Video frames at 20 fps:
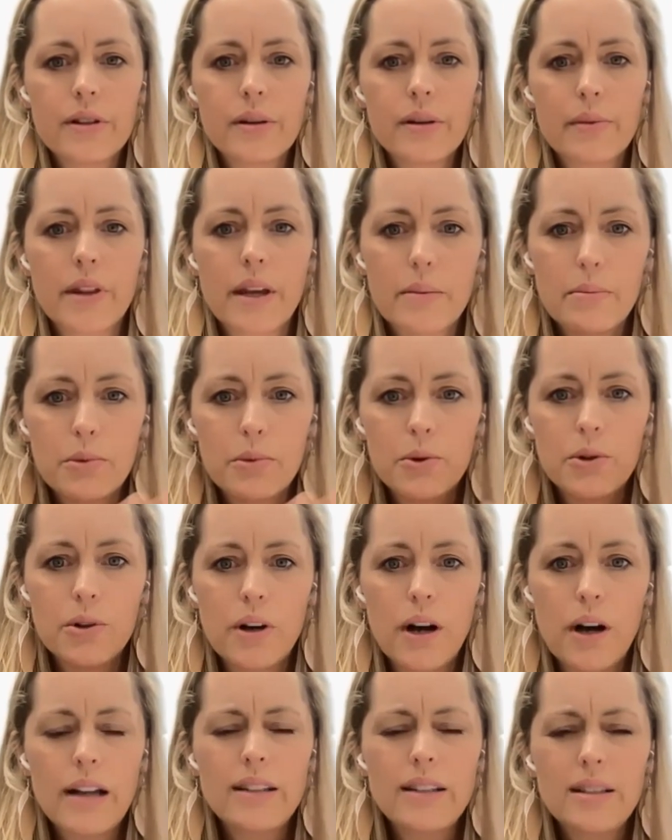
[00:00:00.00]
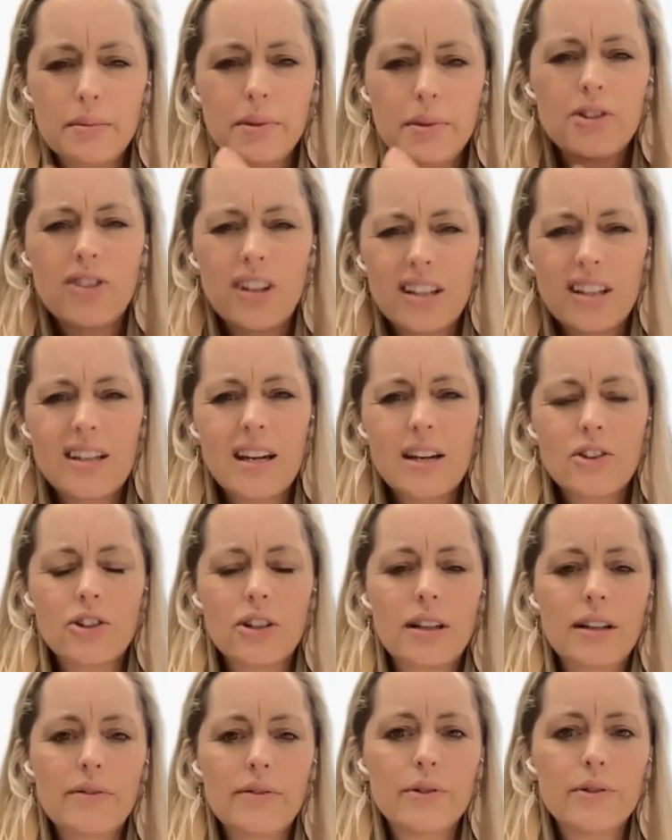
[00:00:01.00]
some of that more item and
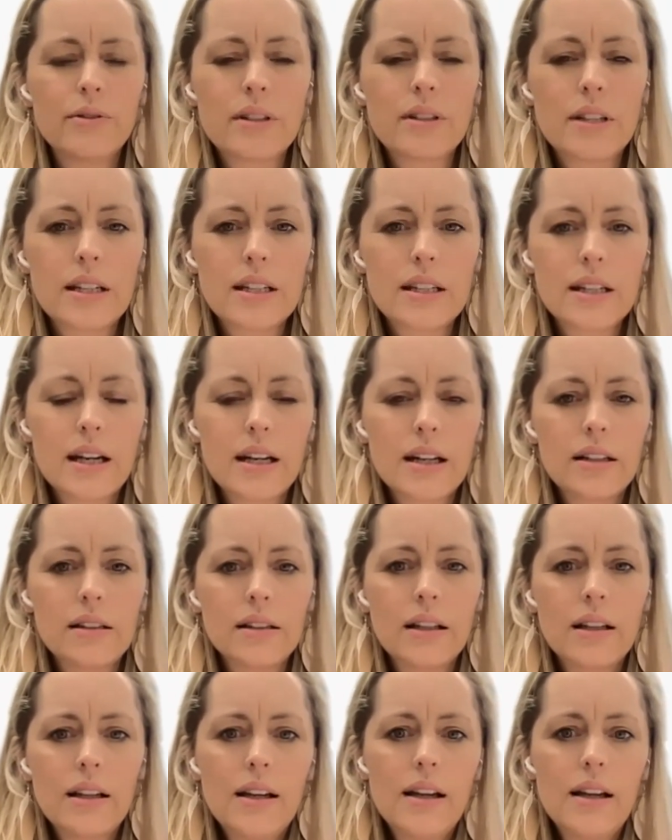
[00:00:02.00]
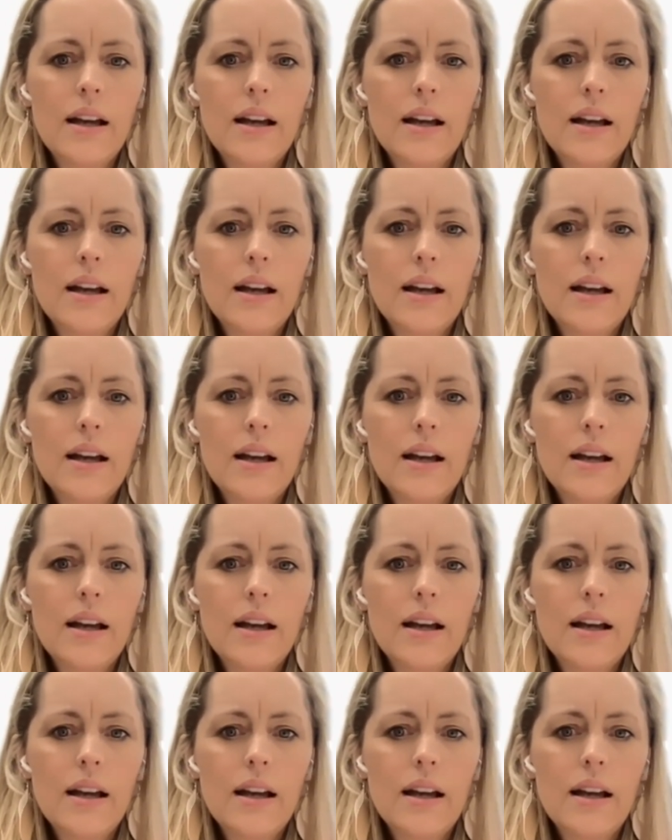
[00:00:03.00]
transaction level detail,